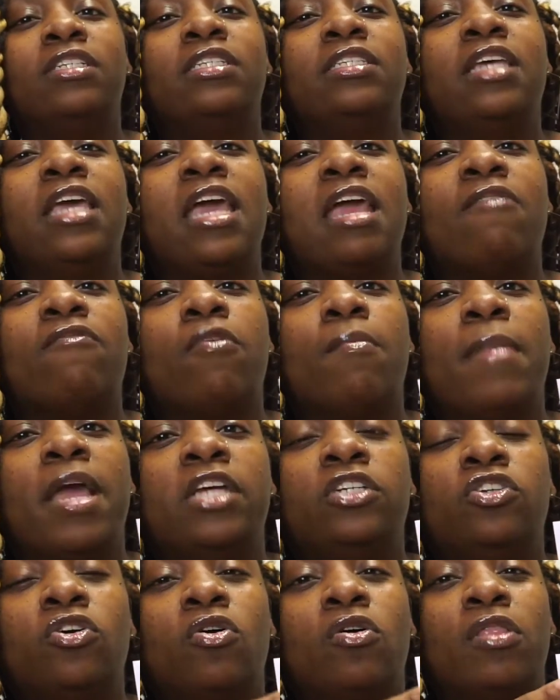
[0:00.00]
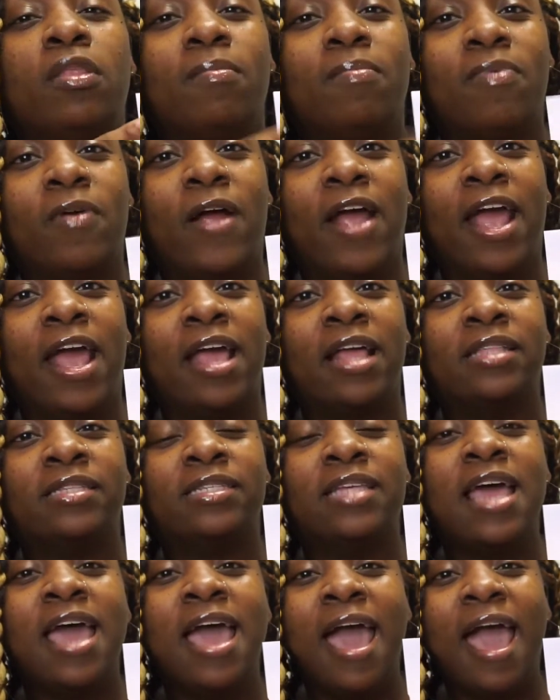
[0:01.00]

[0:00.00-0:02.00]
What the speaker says: just to get information on the brands